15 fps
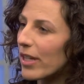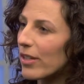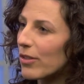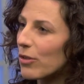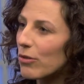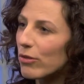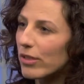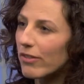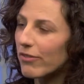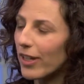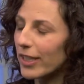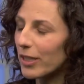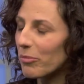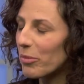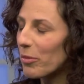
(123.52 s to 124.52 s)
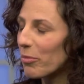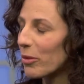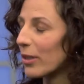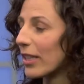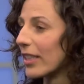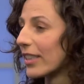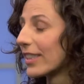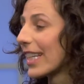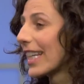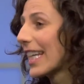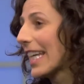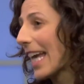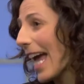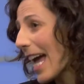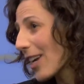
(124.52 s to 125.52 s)
is due to the fact that people are
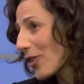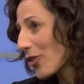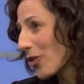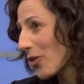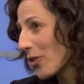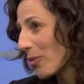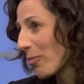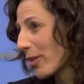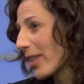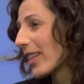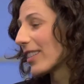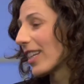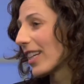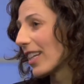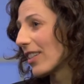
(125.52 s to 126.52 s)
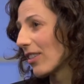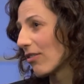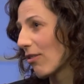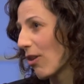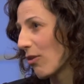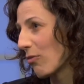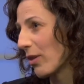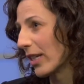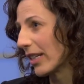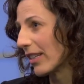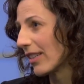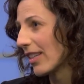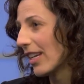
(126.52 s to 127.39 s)
taking actions but they're taking the wrong one.